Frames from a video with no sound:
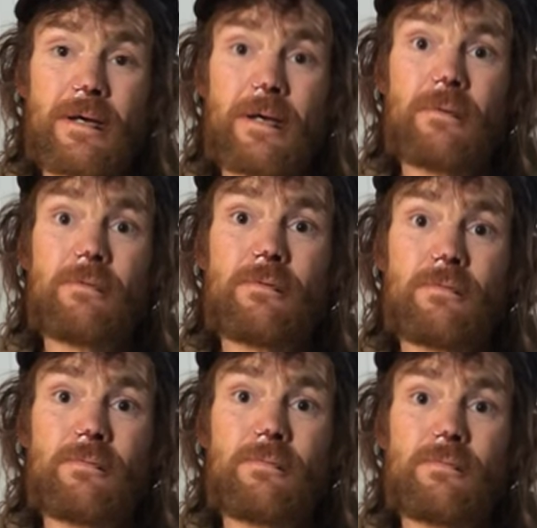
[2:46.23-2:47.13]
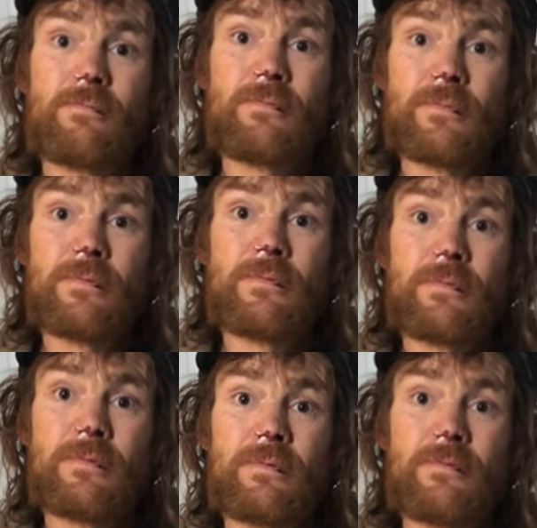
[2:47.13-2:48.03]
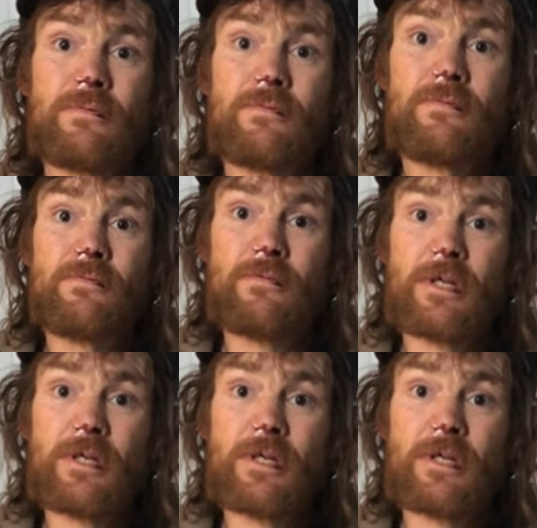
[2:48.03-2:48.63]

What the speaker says: And I thought, shit, is this what it is?